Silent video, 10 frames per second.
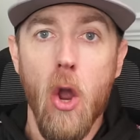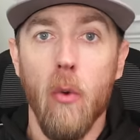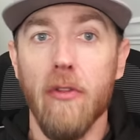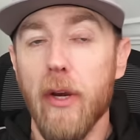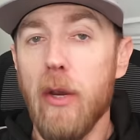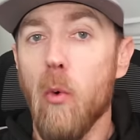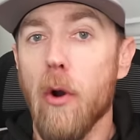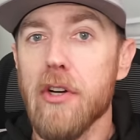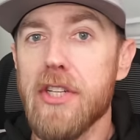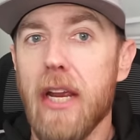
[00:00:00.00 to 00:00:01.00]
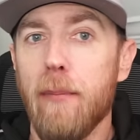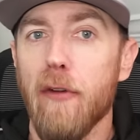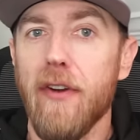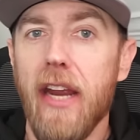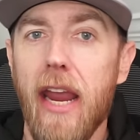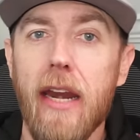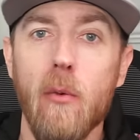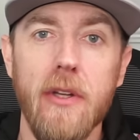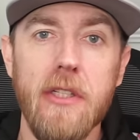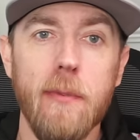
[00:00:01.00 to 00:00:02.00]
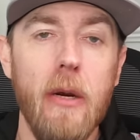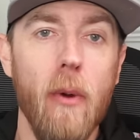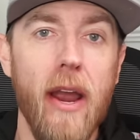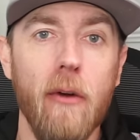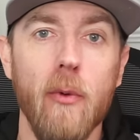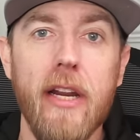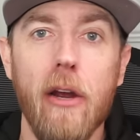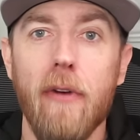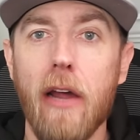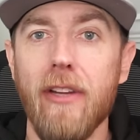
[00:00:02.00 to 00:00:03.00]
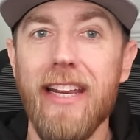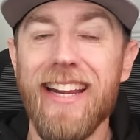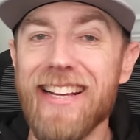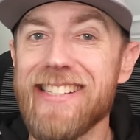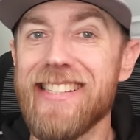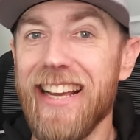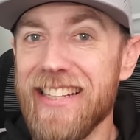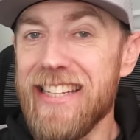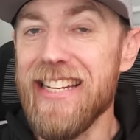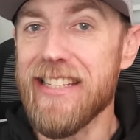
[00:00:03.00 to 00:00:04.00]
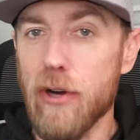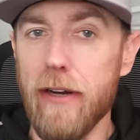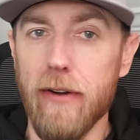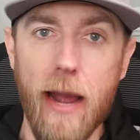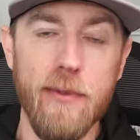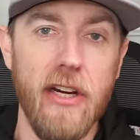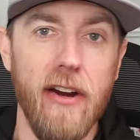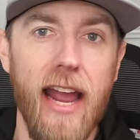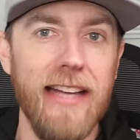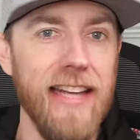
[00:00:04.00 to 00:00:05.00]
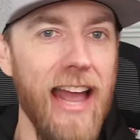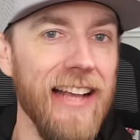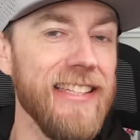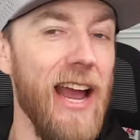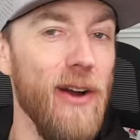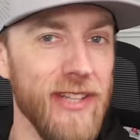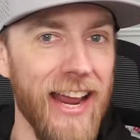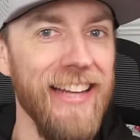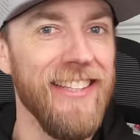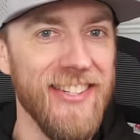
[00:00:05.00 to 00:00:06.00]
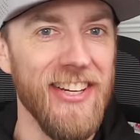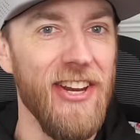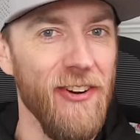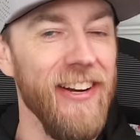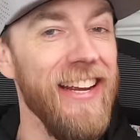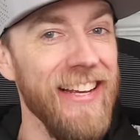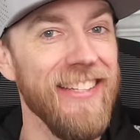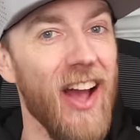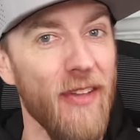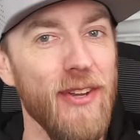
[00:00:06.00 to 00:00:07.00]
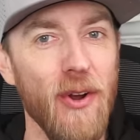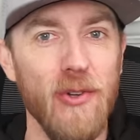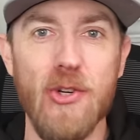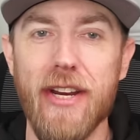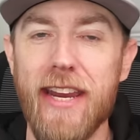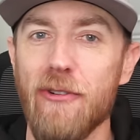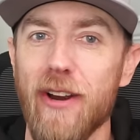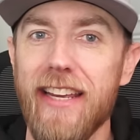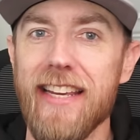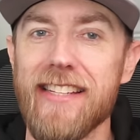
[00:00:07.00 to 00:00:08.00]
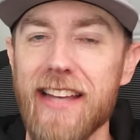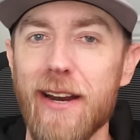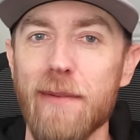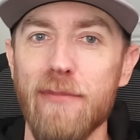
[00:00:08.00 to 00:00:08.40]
With Ricky Warner staying perfect at 81 Speedway and Rico now leading 60 straight laps, I had to ask how tight the security is on the old Tricky Ricky setup